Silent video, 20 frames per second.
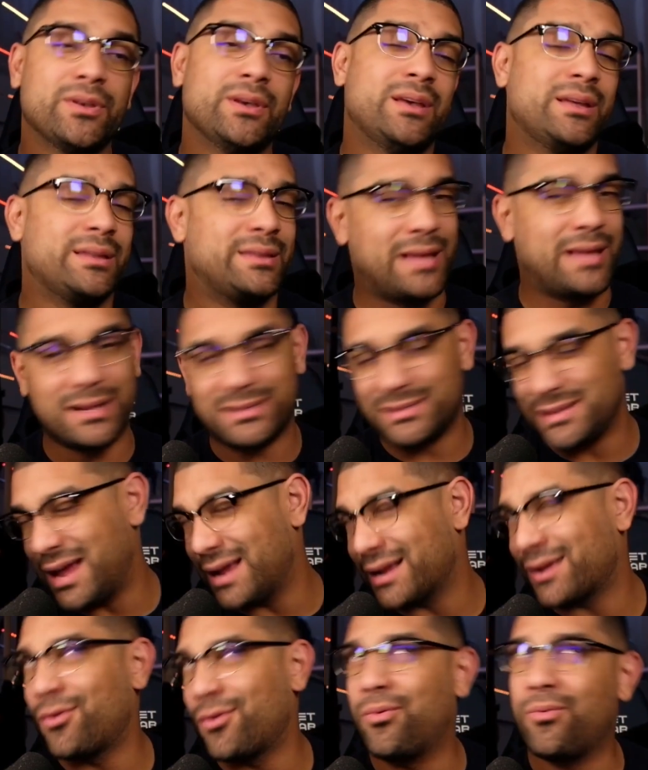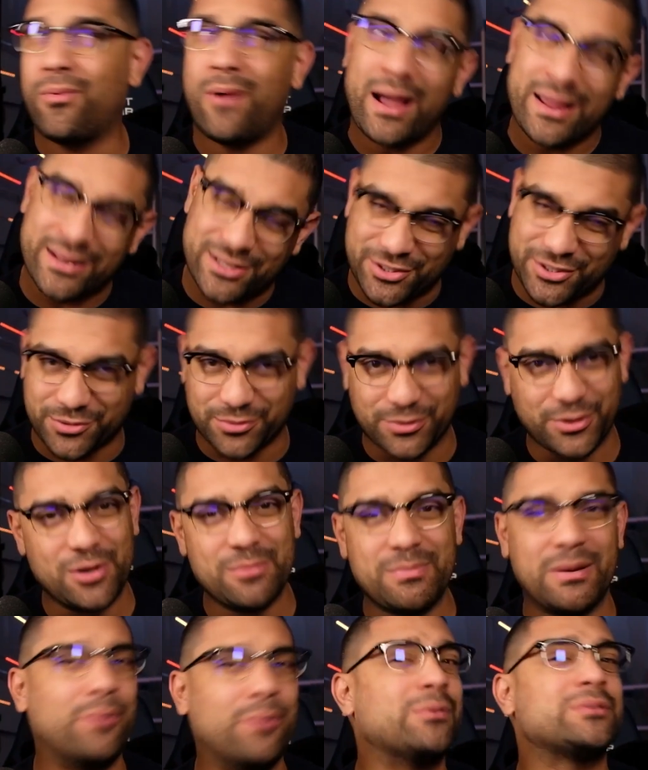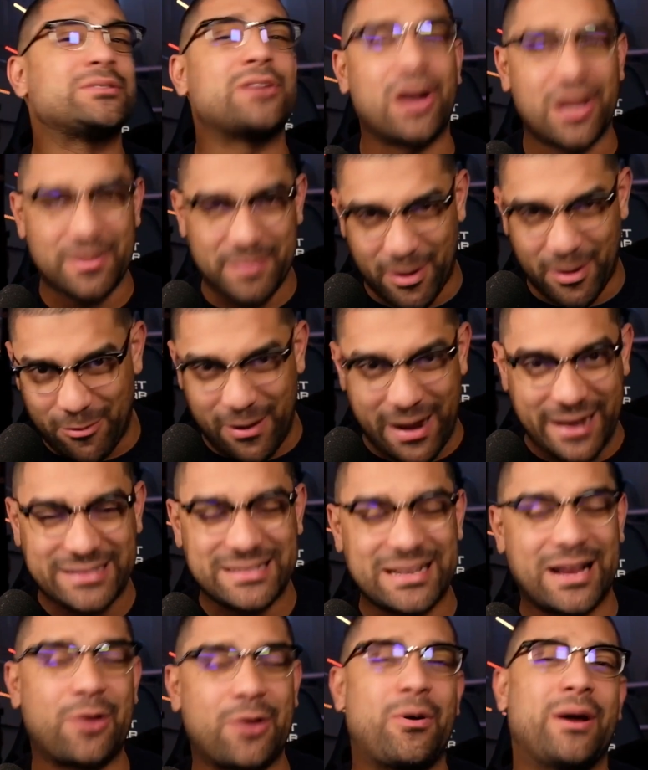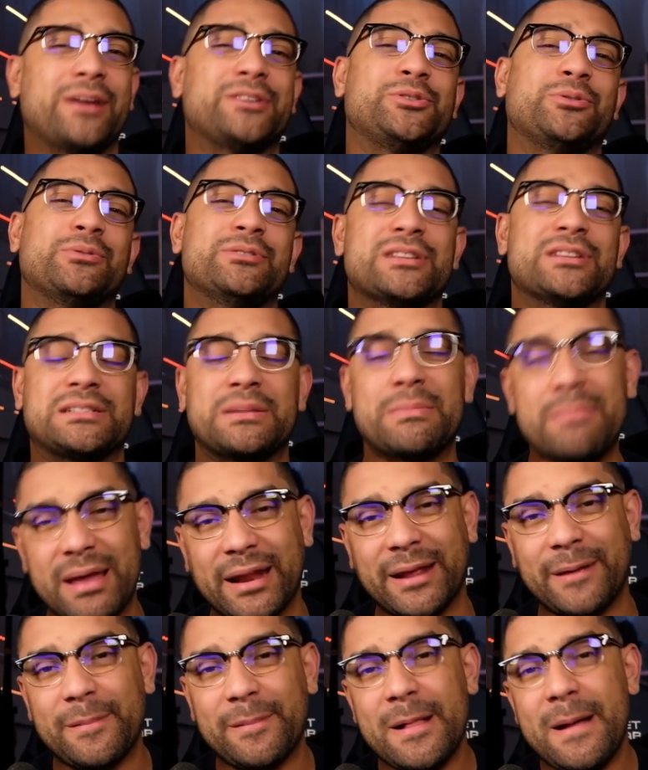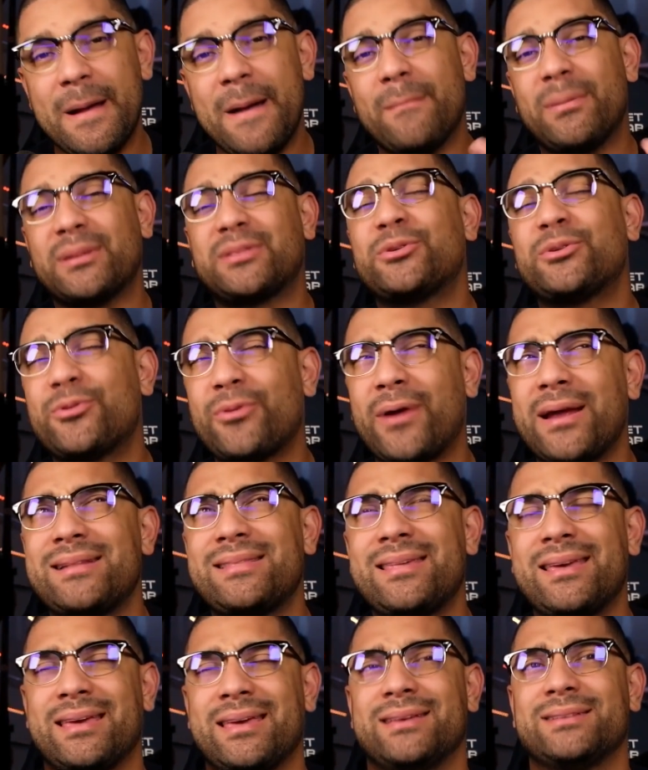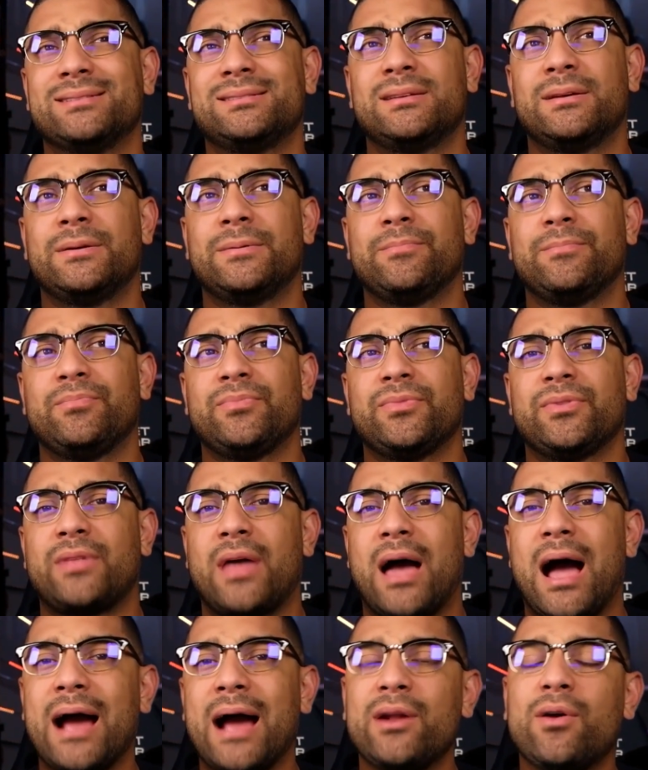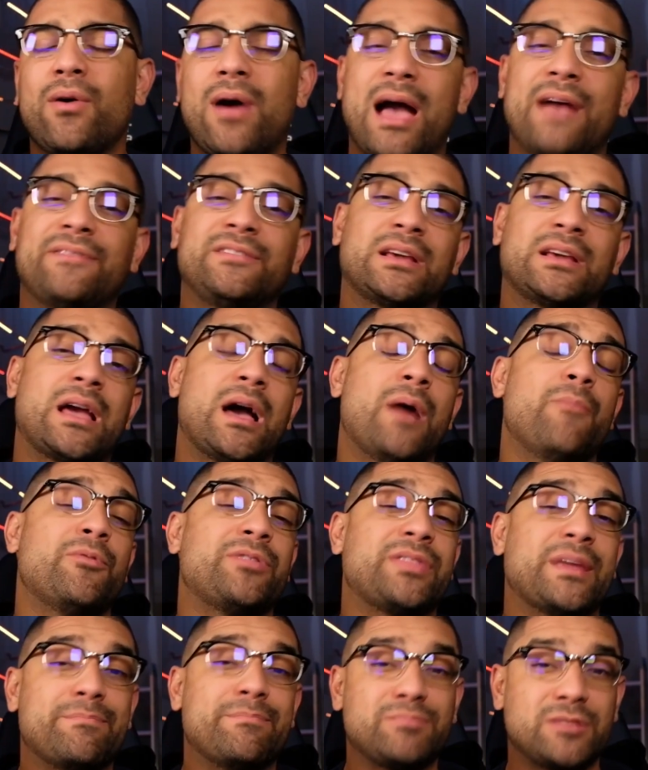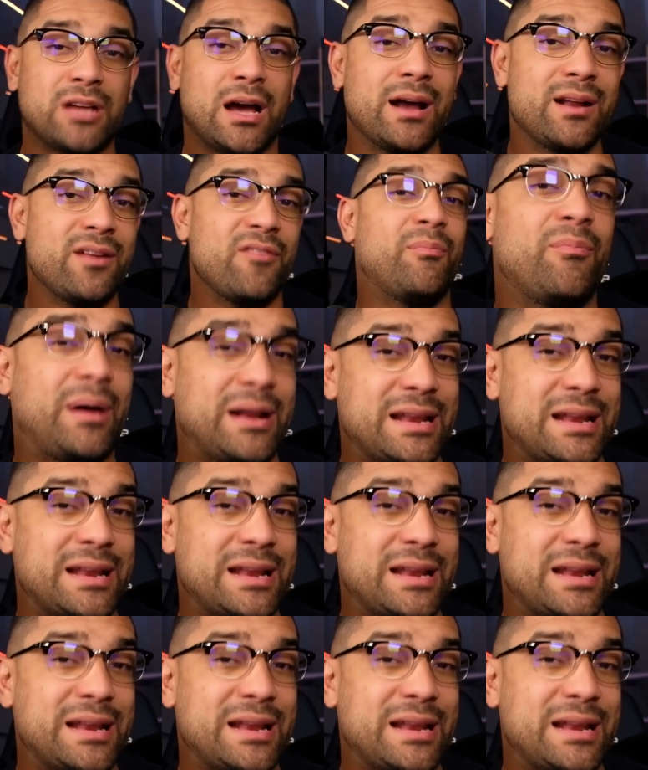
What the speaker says: That's not quite true, but we'll talk about why it's not quite true in just a minute. But the great thing is I don't have to come with a ton of money